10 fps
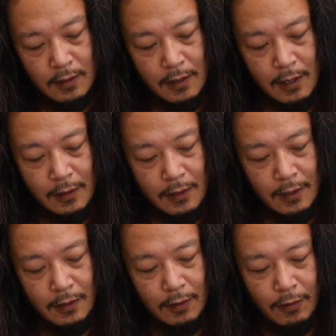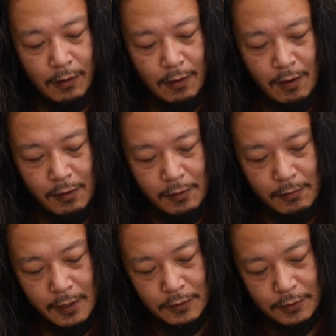and then all the
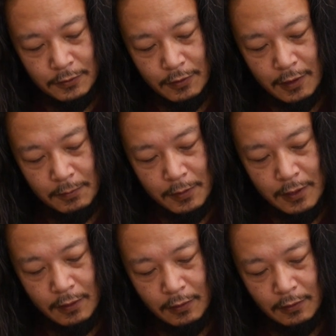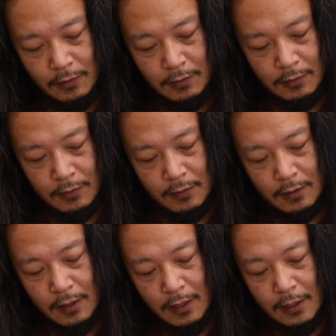way to up here,
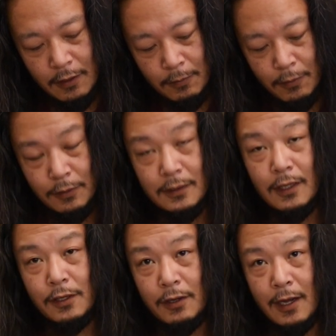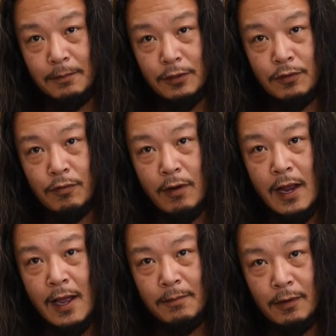and then of course like you have to
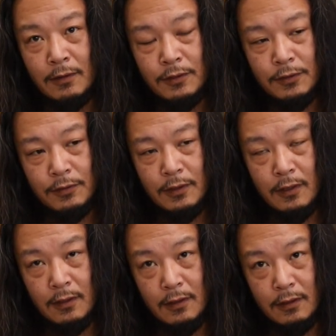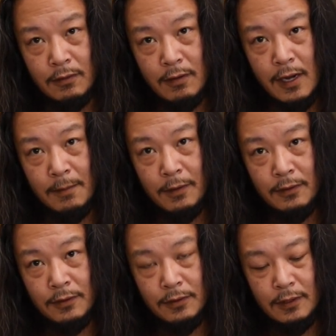grab onto the
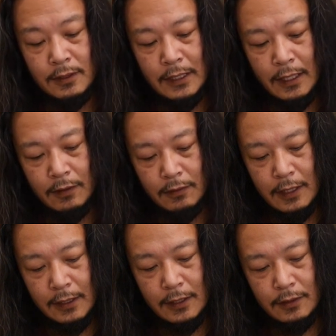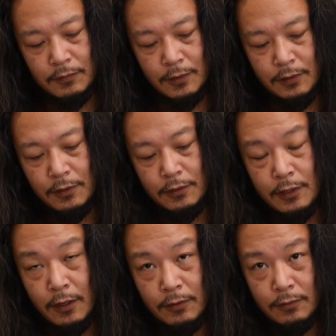tail like this with your
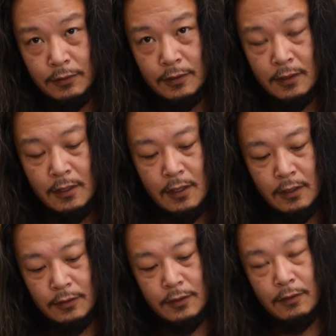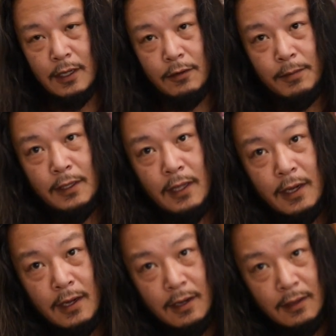toes, so like it'll be
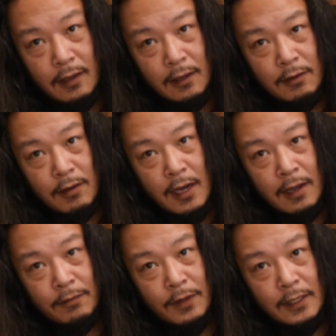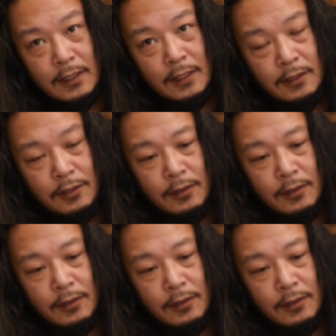like kind of like grab like this,